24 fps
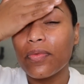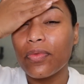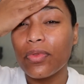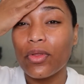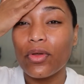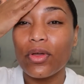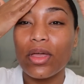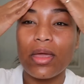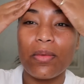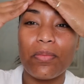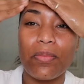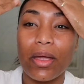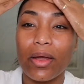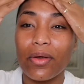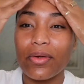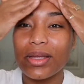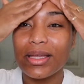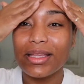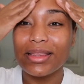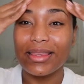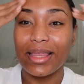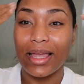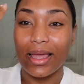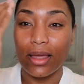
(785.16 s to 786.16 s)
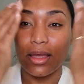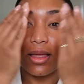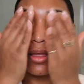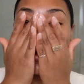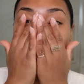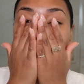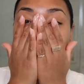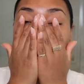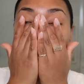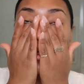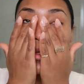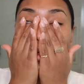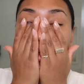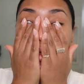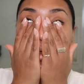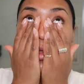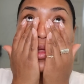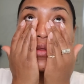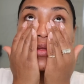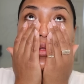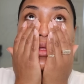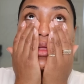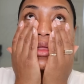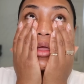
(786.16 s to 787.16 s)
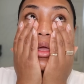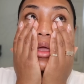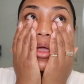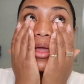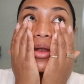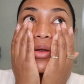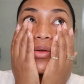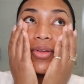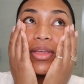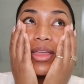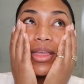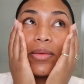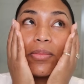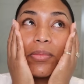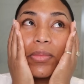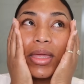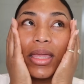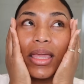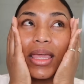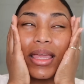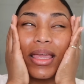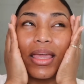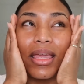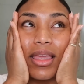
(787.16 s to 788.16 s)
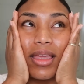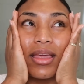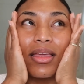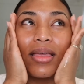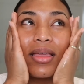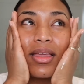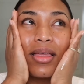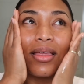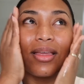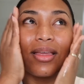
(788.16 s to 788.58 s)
Okay, very thick. It don't give me,